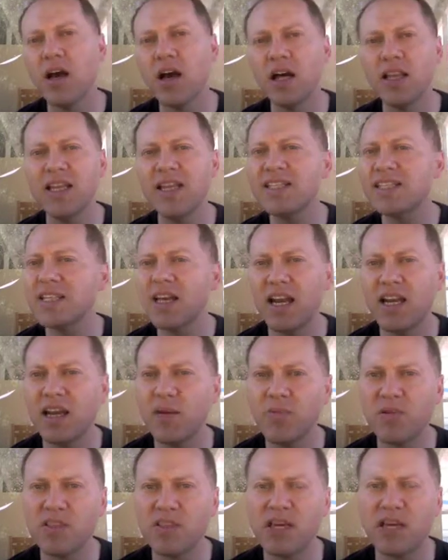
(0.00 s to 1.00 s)
At least
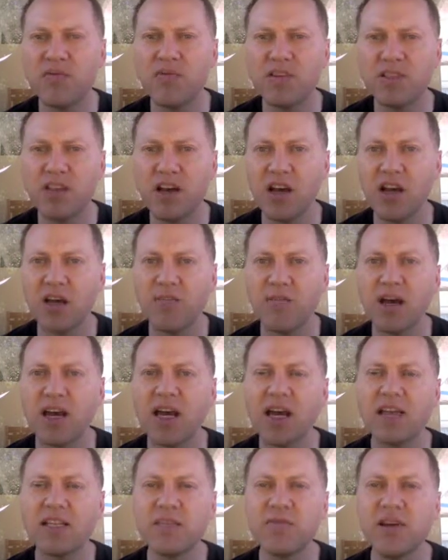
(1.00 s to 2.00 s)
90% of the time,
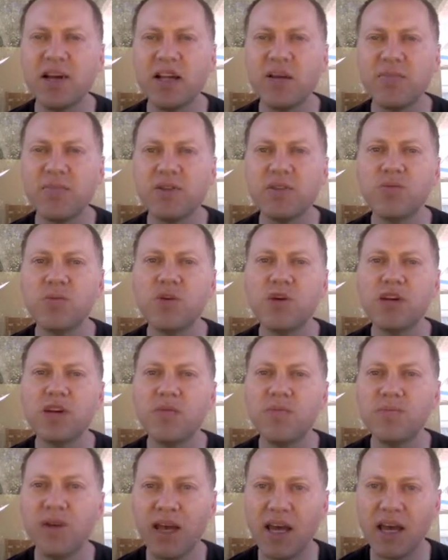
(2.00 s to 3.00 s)
our developers work
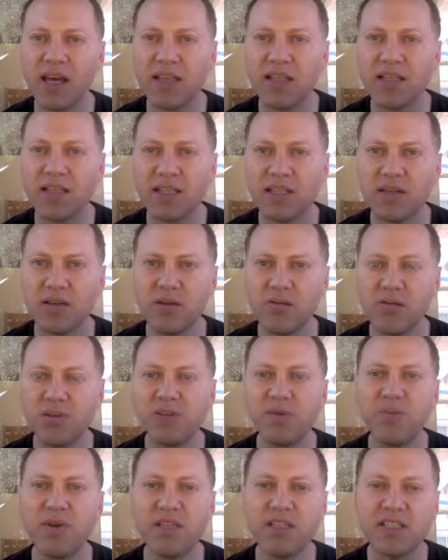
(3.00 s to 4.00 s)
in pairs,
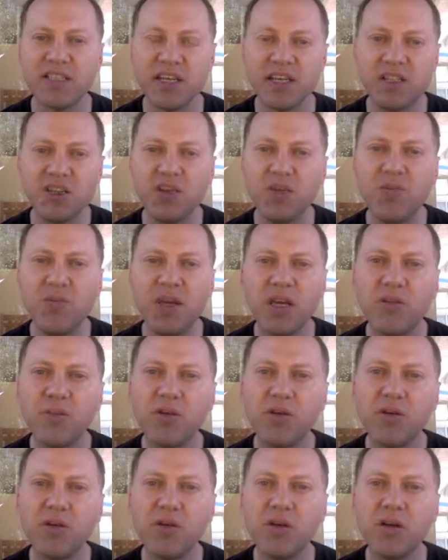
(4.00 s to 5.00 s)
which means there are two
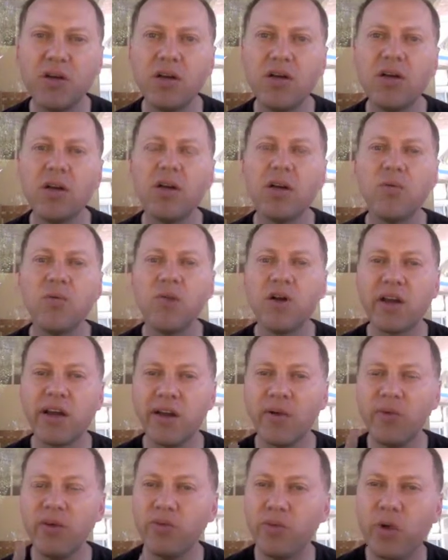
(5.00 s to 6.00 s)
people
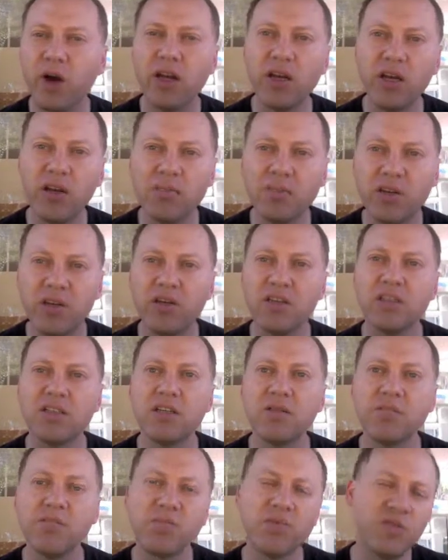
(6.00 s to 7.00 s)
working with one
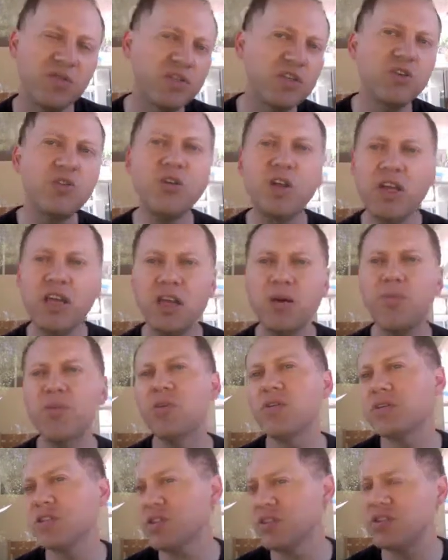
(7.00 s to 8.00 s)
computer, with two
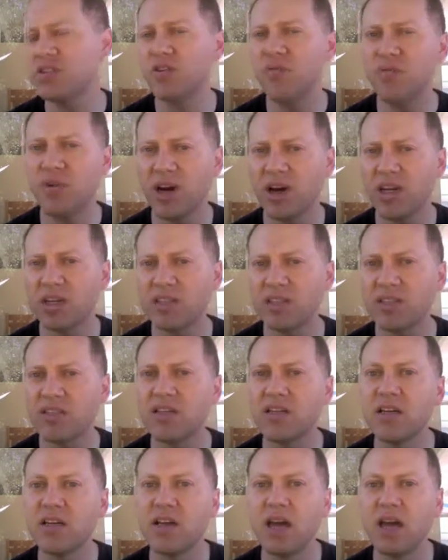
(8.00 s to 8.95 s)
keyboards and two mice.